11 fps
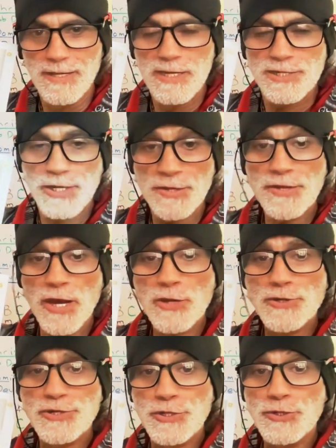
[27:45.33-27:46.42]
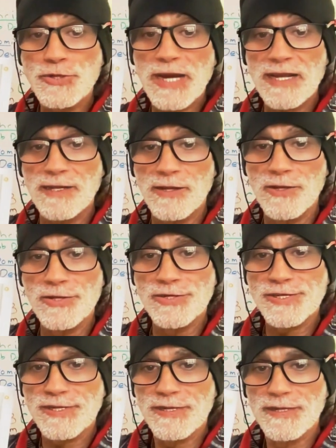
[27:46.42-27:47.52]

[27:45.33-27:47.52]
So those 2 colors